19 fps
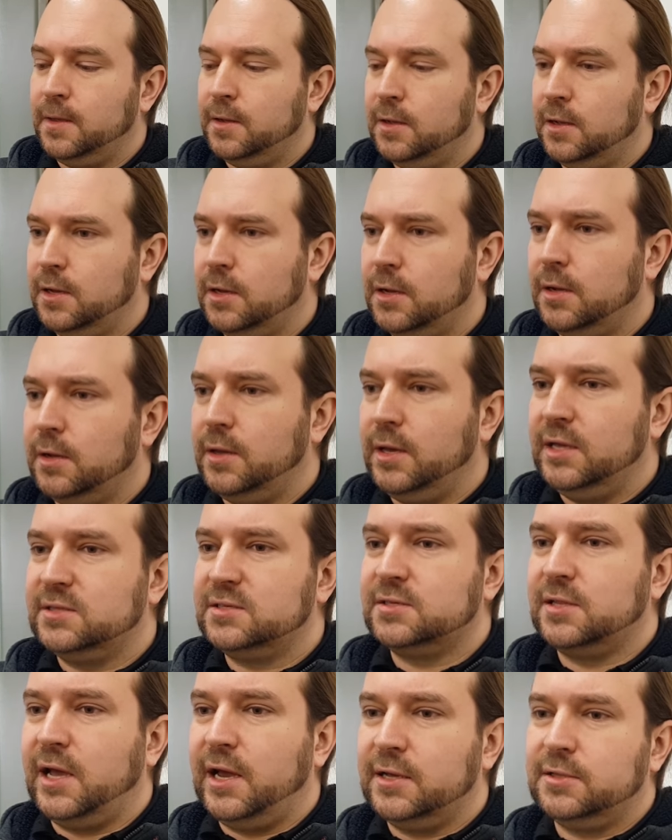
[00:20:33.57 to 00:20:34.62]
Uh,
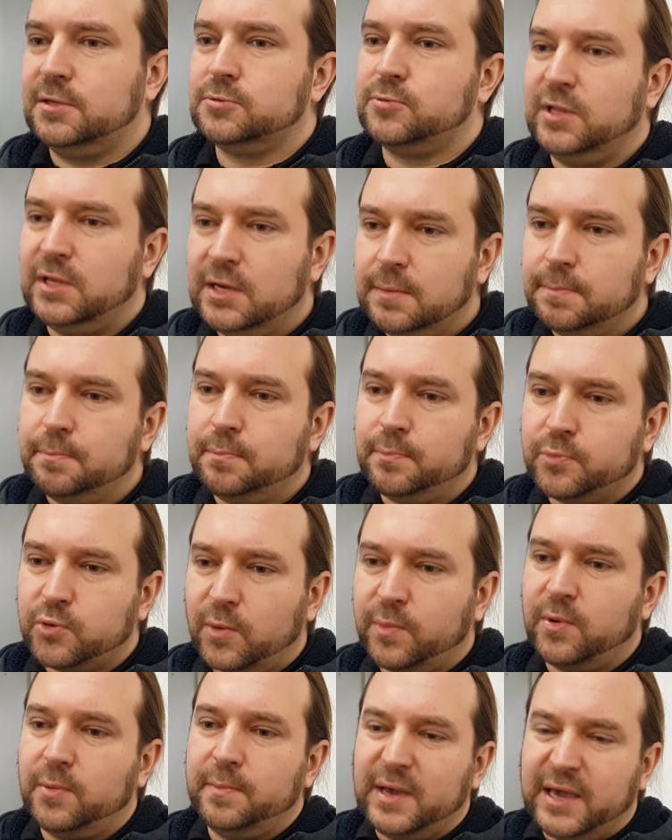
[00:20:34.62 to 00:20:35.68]
it's like the really
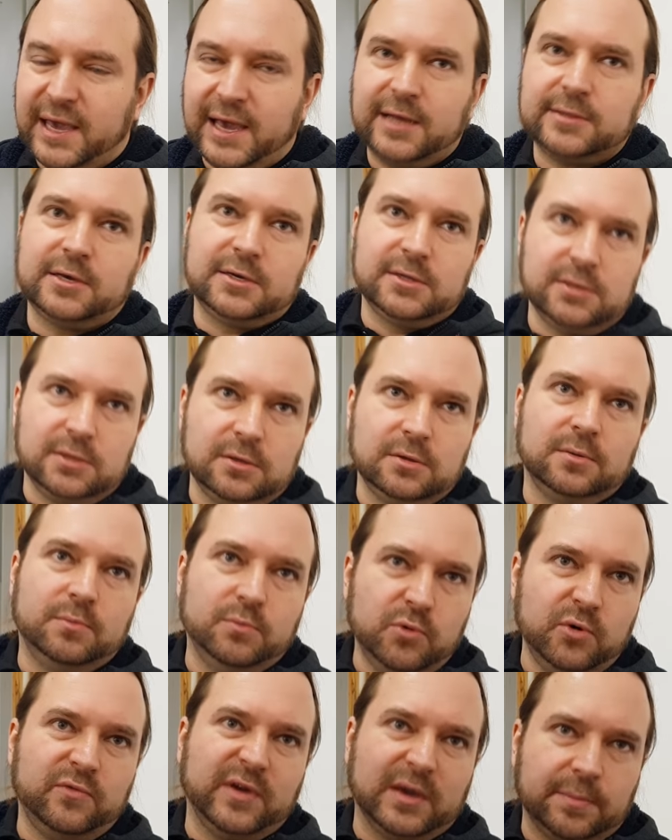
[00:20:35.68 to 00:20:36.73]
proper mechanical
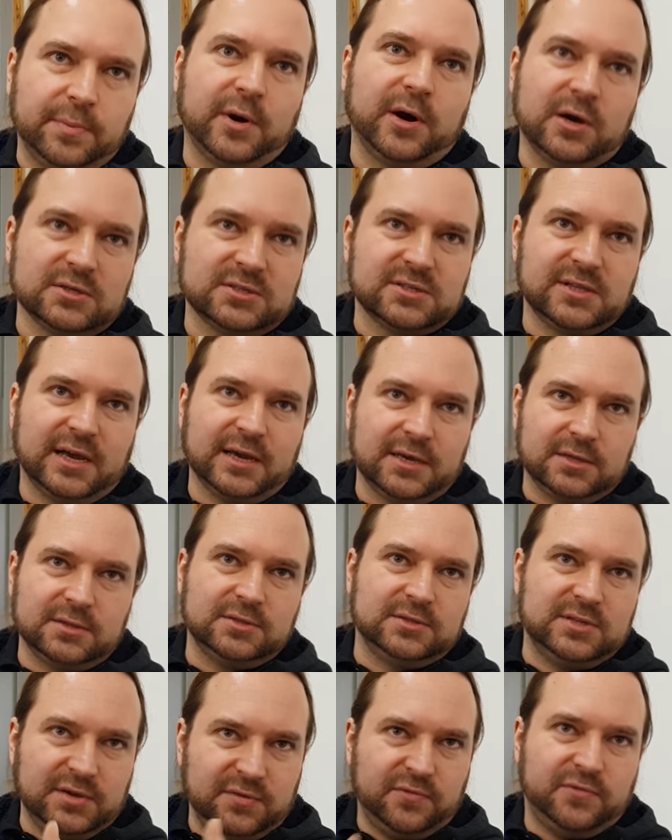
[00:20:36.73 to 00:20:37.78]
moving parts, like
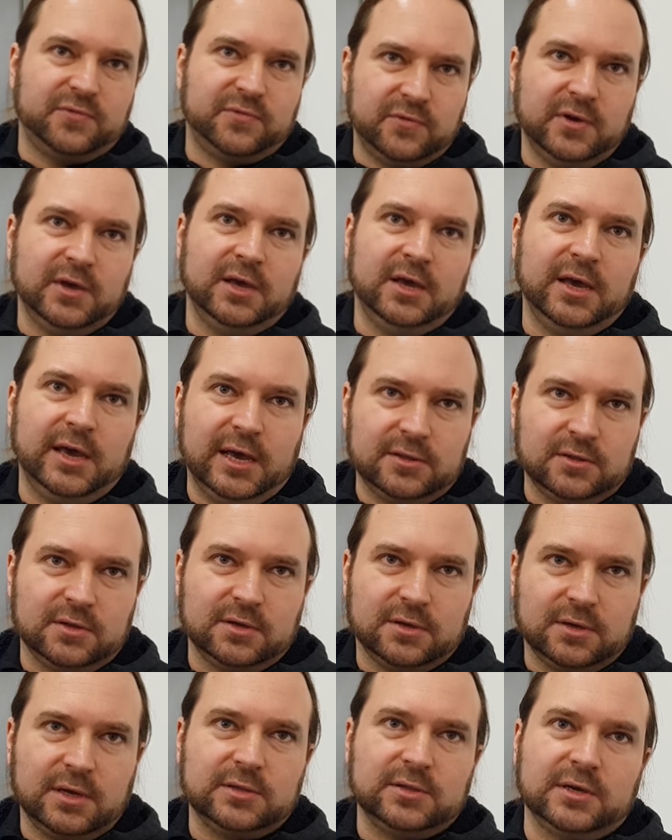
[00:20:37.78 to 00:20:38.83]
a diff and
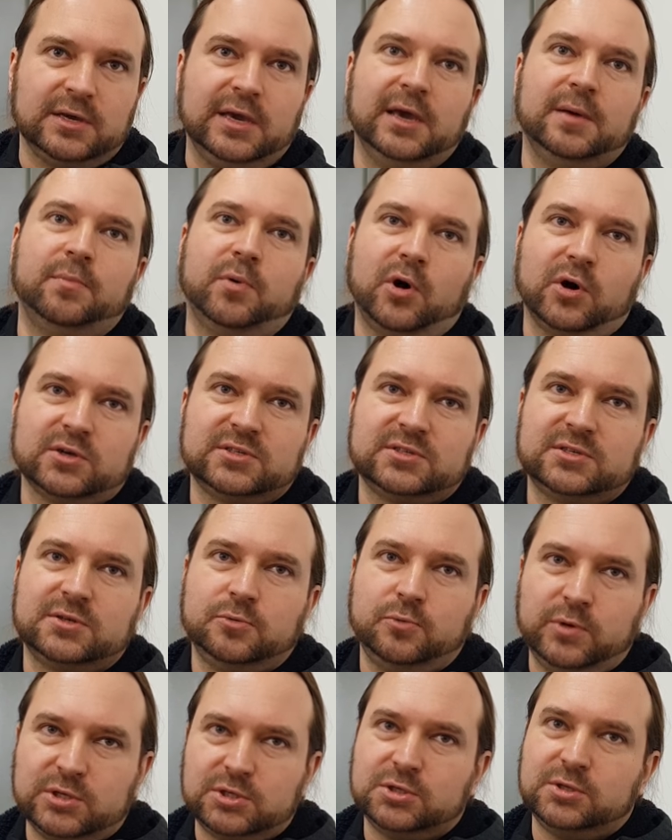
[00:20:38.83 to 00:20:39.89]
mm.
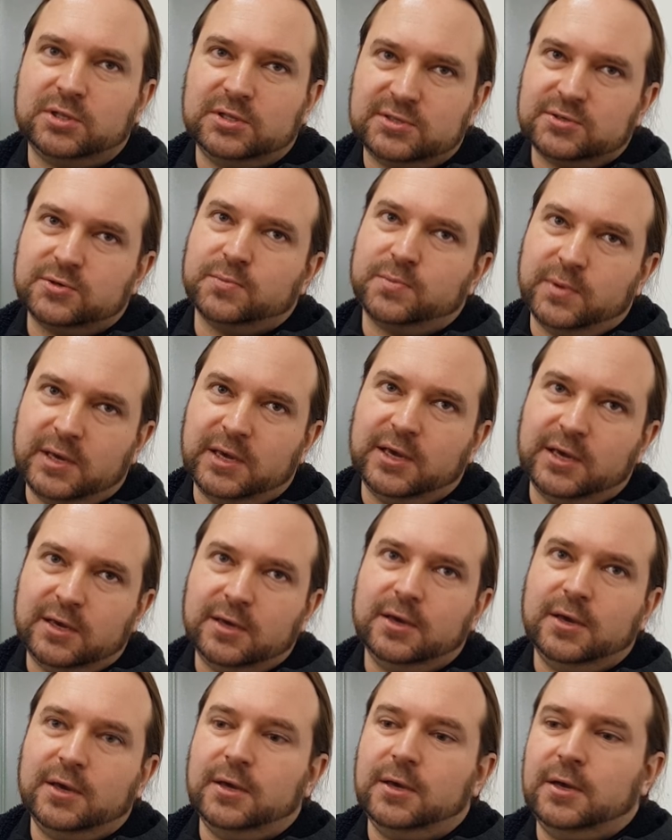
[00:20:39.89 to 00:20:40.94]
gearbox, which needs to
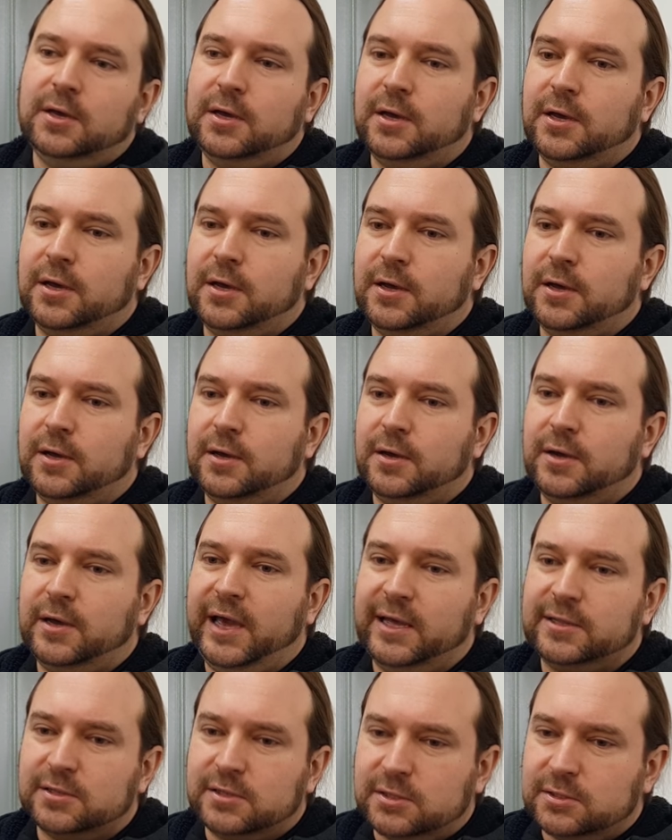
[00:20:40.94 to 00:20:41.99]
be uh,
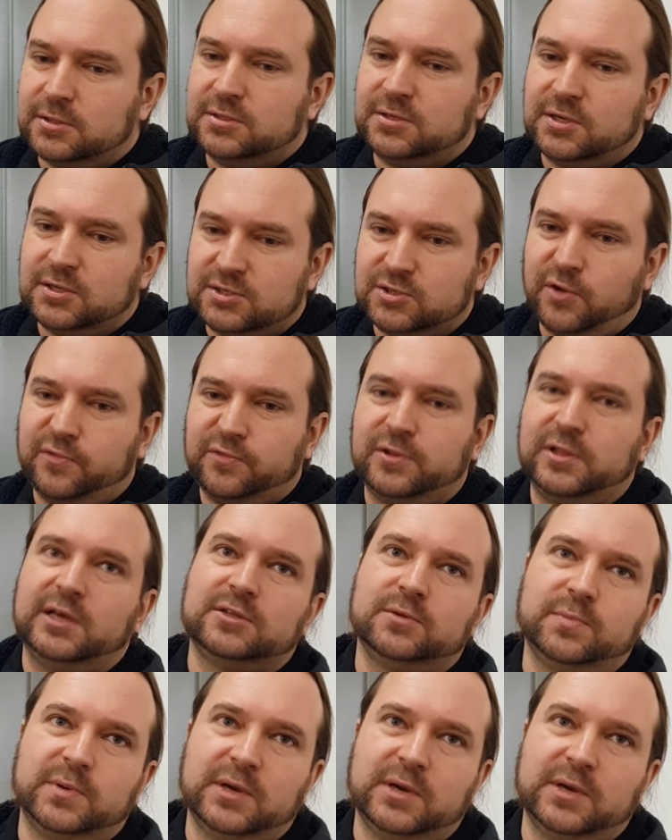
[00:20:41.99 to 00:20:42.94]
handled softly at the